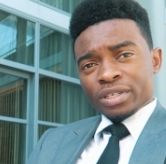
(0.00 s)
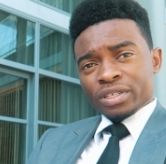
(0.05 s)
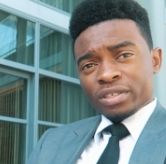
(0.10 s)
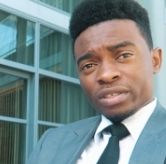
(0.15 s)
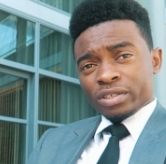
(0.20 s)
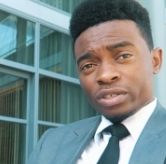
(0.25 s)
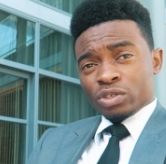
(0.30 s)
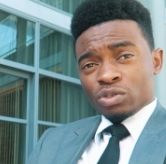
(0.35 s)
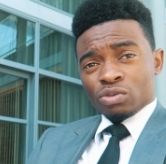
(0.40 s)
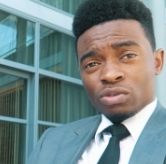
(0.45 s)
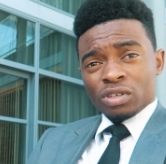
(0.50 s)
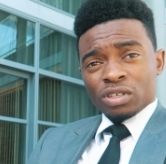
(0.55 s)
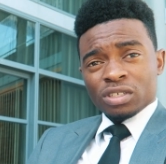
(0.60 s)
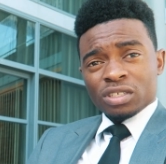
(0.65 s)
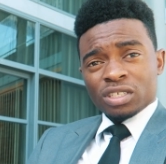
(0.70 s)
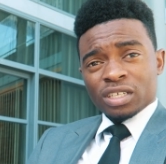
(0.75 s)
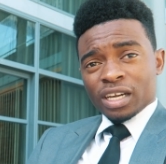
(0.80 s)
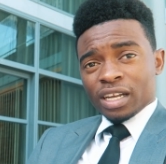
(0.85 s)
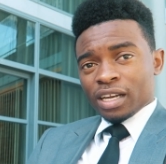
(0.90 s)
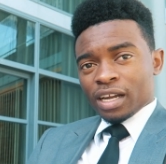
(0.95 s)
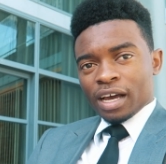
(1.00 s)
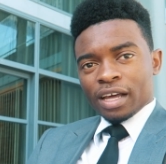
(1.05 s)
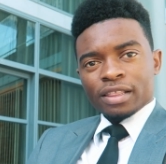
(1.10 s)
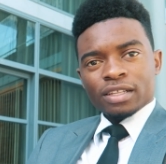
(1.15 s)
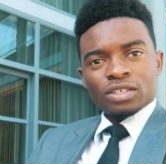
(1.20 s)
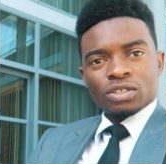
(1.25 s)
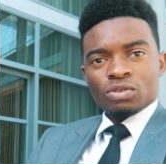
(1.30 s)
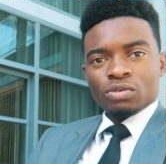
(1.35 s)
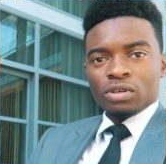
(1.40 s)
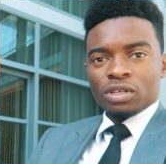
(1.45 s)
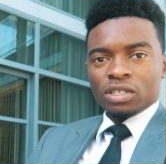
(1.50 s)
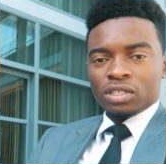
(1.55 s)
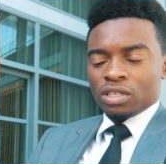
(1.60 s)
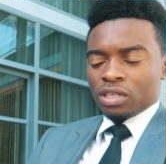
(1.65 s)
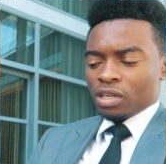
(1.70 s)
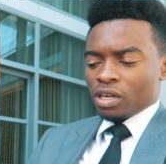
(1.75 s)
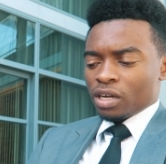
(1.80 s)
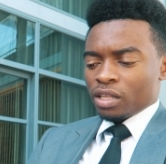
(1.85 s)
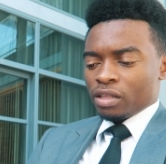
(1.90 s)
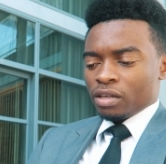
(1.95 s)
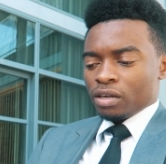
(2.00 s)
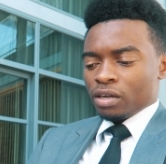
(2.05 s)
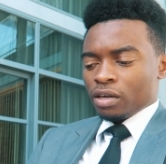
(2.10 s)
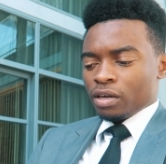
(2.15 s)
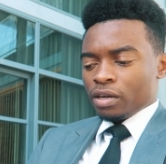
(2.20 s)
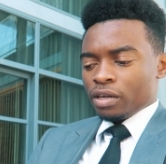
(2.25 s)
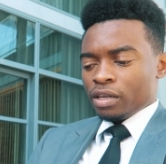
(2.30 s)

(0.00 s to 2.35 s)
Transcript: business students and other students in other